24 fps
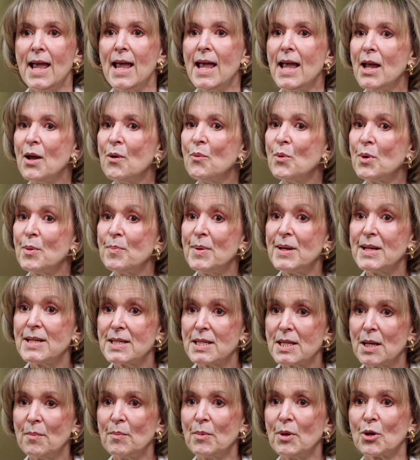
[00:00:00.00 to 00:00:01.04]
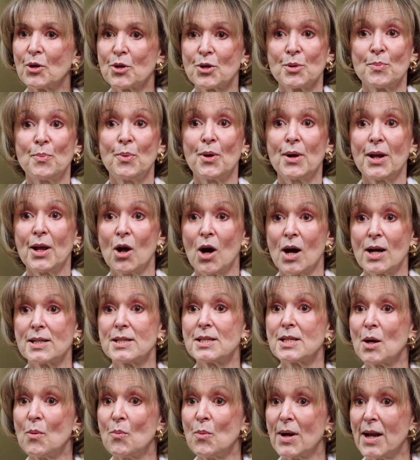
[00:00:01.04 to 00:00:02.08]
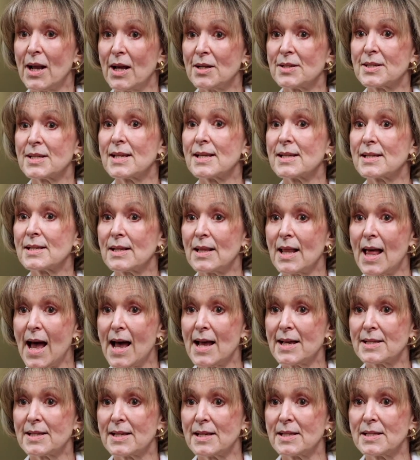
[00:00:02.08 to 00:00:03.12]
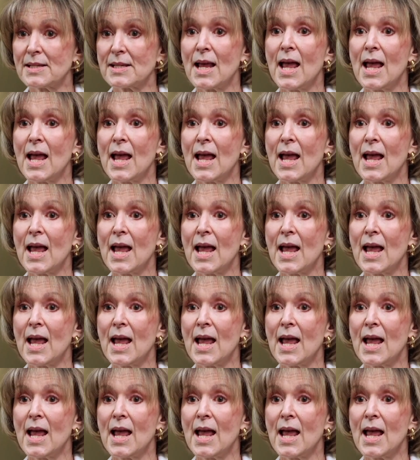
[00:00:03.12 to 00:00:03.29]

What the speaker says: it would be similar to putting on someone else's glasses